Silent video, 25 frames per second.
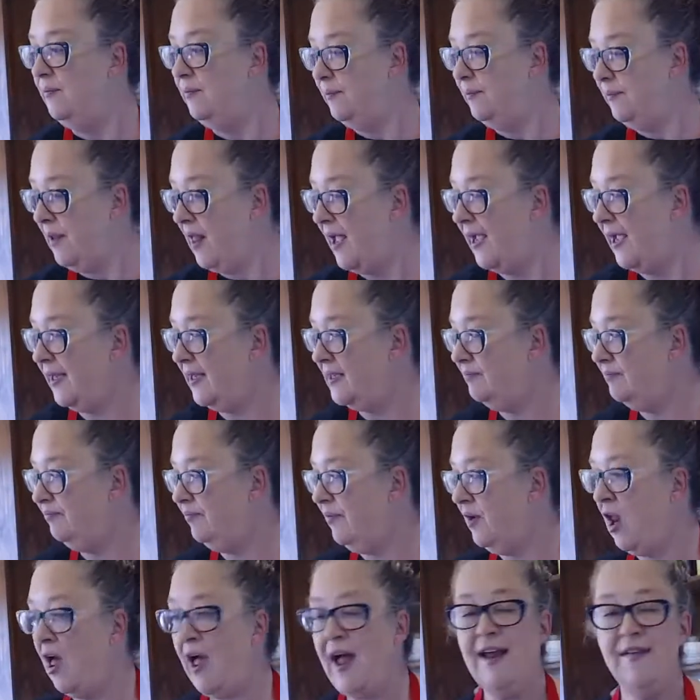Like
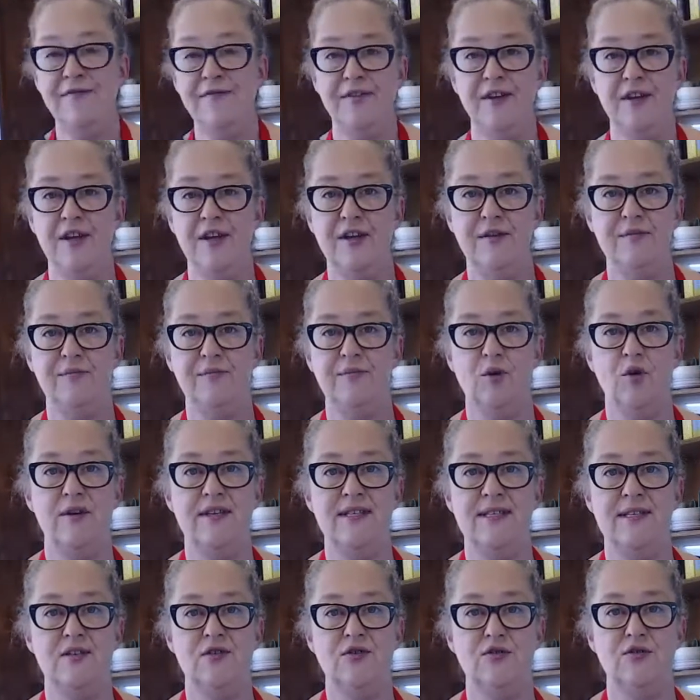light the
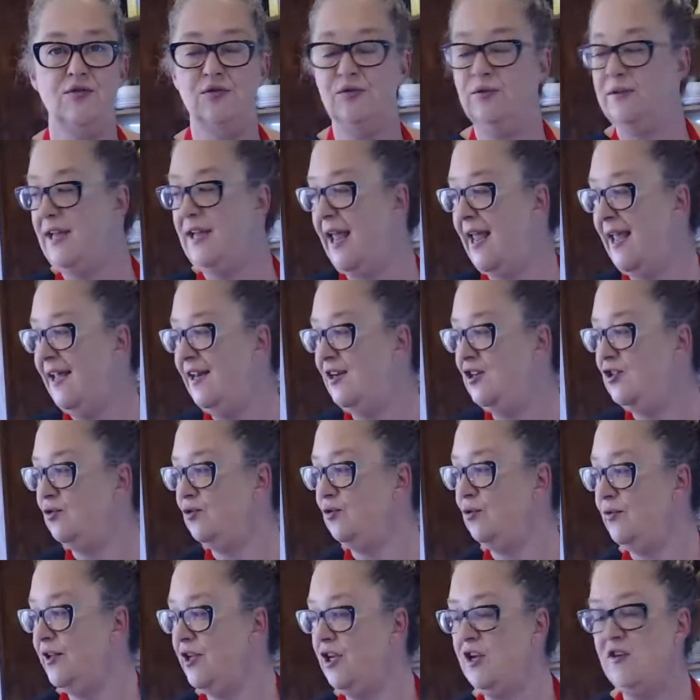crystal
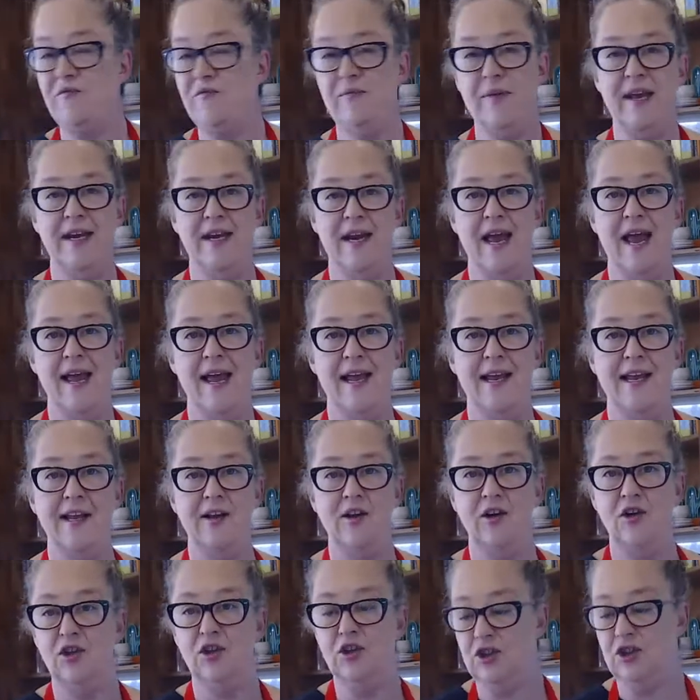candle that you've been hanging
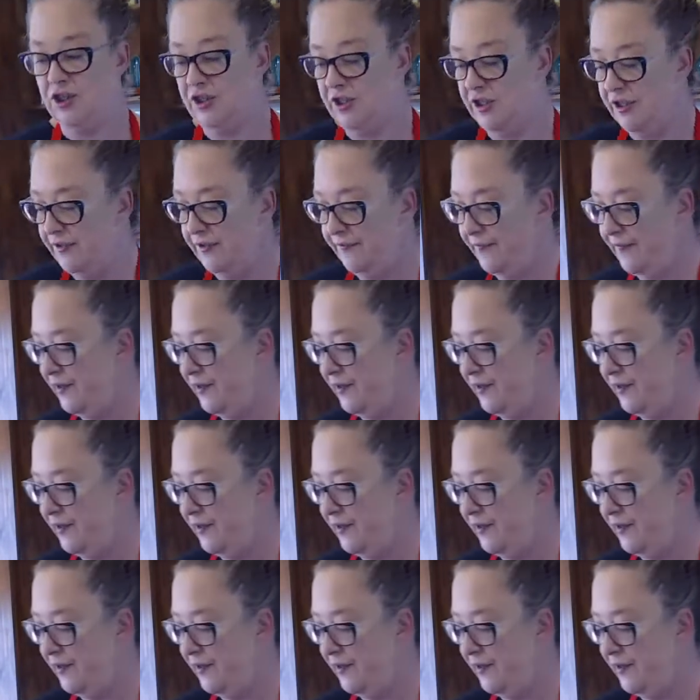on to